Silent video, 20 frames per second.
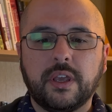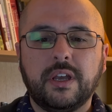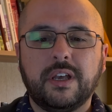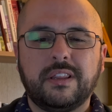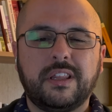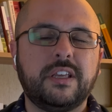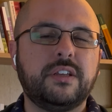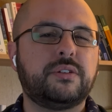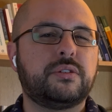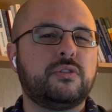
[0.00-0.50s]

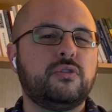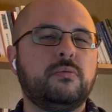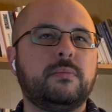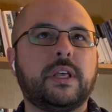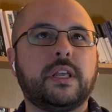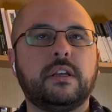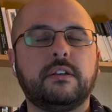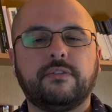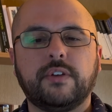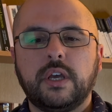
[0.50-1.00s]
They assume
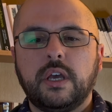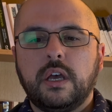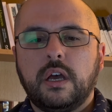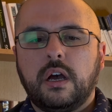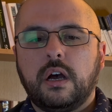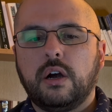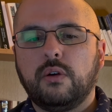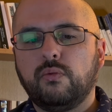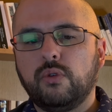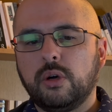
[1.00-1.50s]
that if
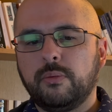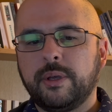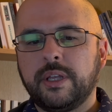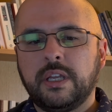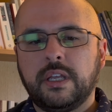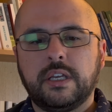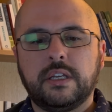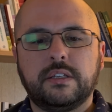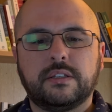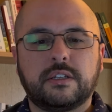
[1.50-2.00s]
a woman
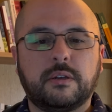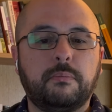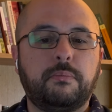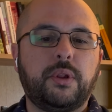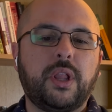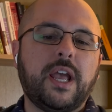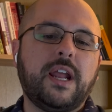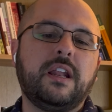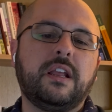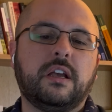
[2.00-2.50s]
is
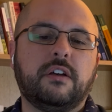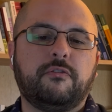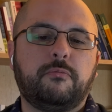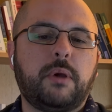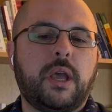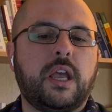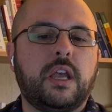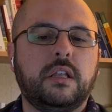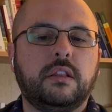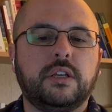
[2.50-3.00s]
complaining of
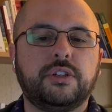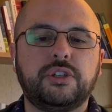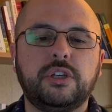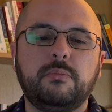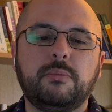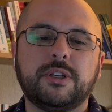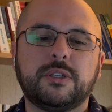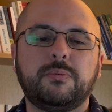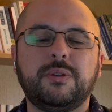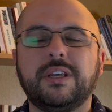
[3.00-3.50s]
pain, that she
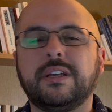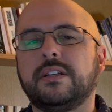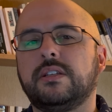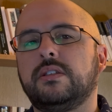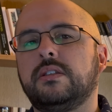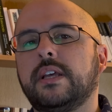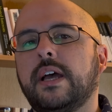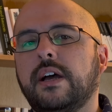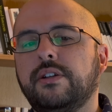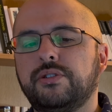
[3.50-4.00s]
must be
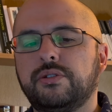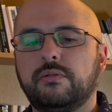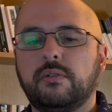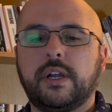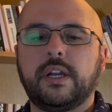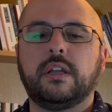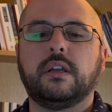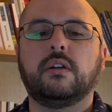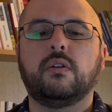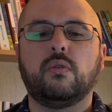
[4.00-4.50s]

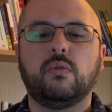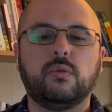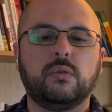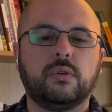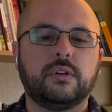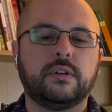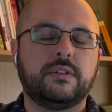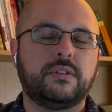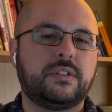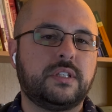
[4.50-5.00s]
exaggerating
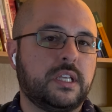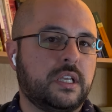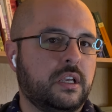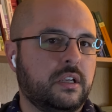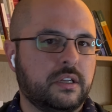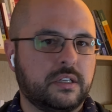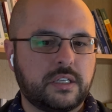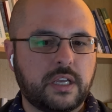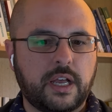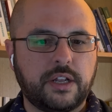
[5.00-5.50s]
or seeking
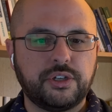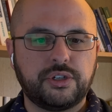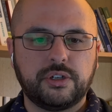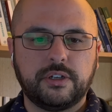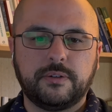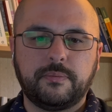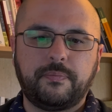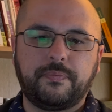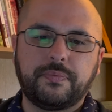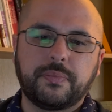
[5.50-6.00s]

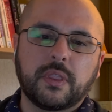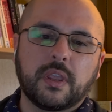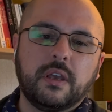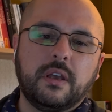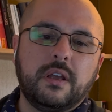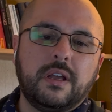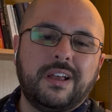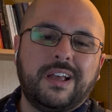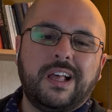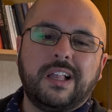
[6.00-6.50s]
attention.
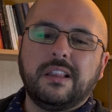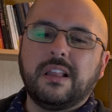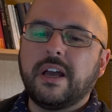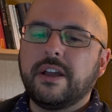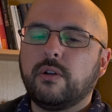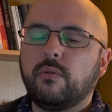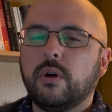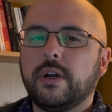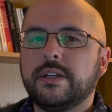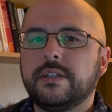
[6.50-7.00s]

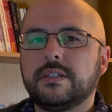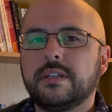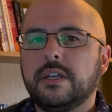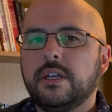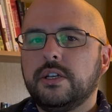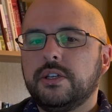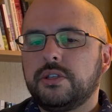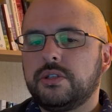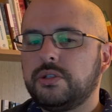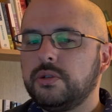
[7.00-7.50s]
Likewise,
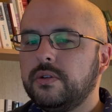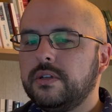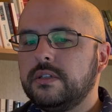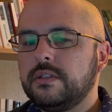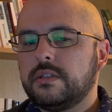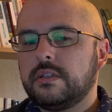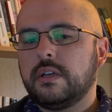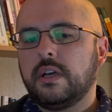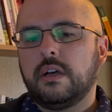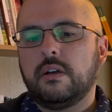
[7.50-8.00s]

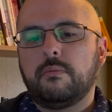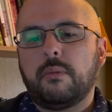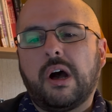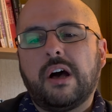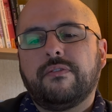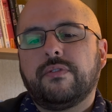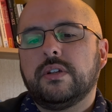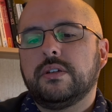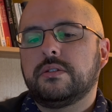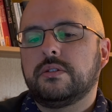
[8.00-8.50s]
students
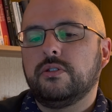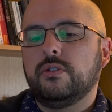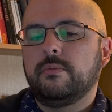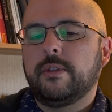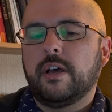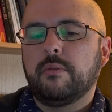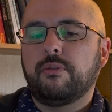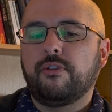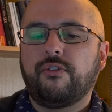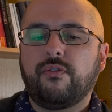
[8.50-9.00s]
often assume
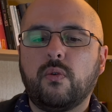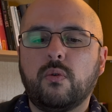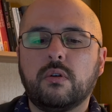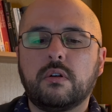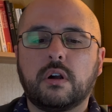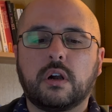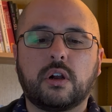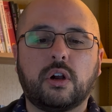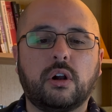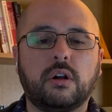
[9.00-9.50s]
that before
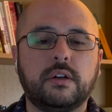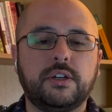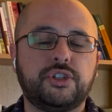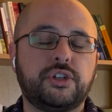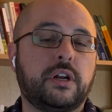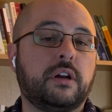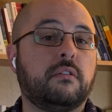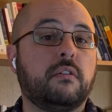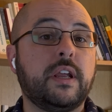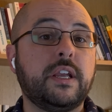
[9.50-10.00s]
our current
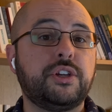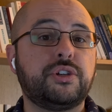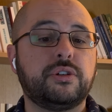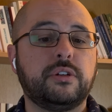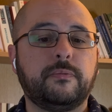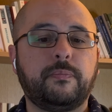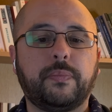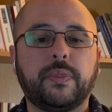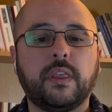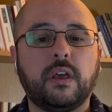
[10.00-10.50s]

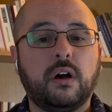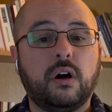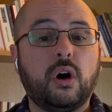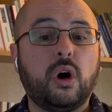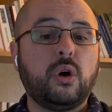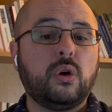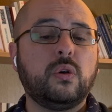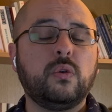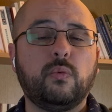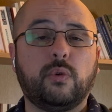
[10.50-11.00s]
generation,
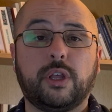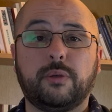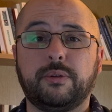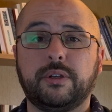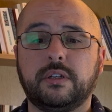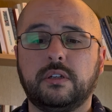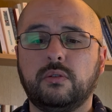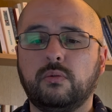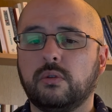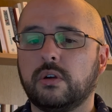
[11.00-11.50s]
all
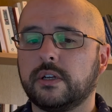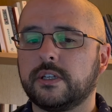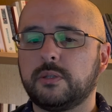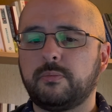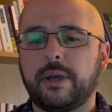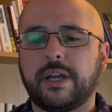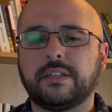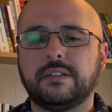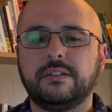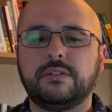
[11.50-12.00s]
women were
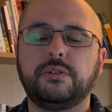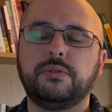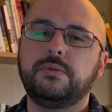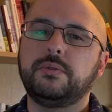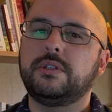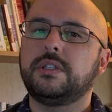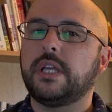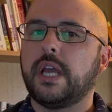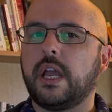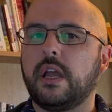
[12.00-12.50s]
expected to
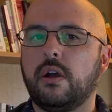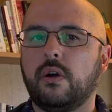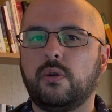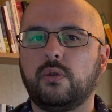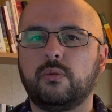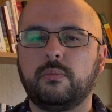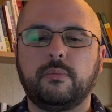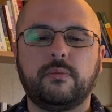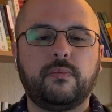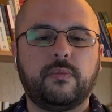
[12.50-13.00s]
stay
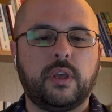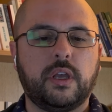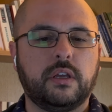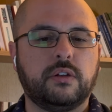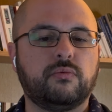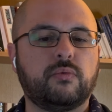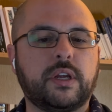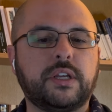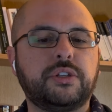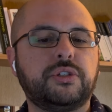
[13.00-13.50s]
home
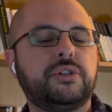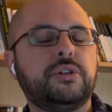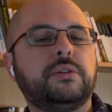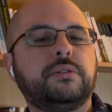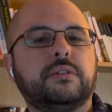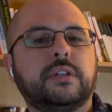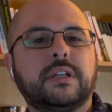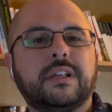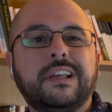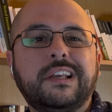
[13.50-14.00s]
and raise
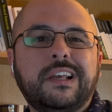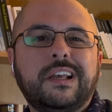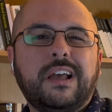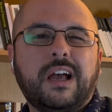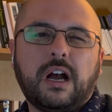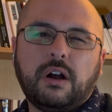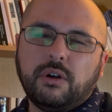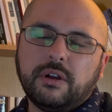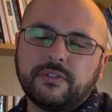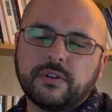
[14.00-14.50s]
children.
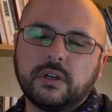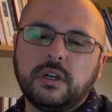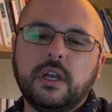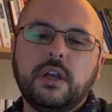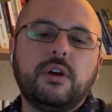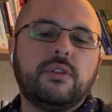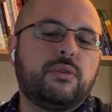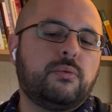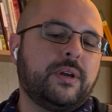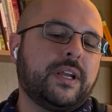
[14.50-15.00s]
However,
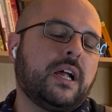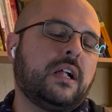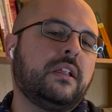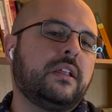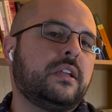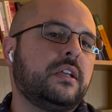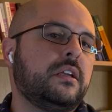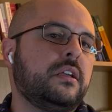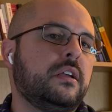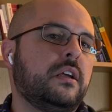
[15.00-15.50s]
the
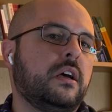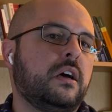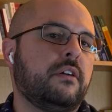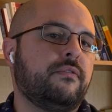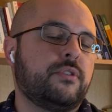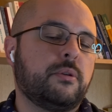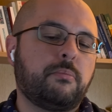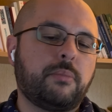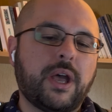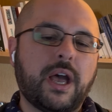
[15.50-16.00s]
reality of
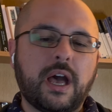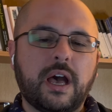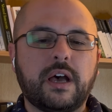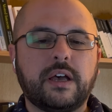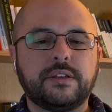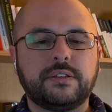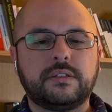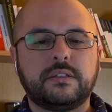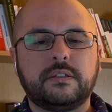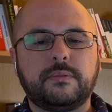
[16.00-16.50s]
the
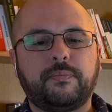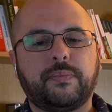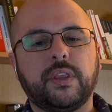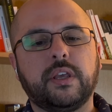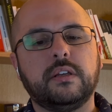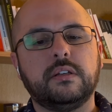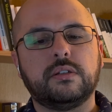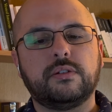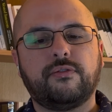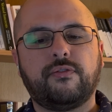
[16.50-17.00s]
past
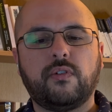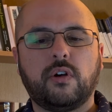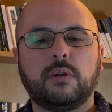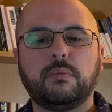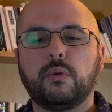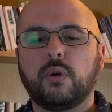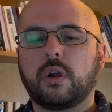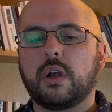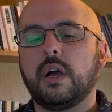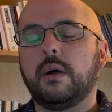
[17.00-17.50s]
is far
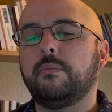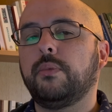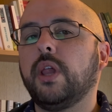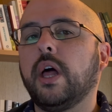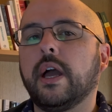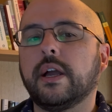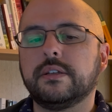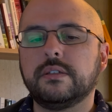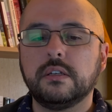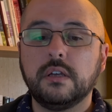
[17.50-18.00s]
more
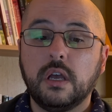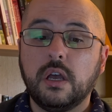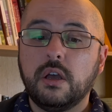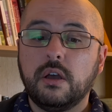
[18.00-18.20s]
complex.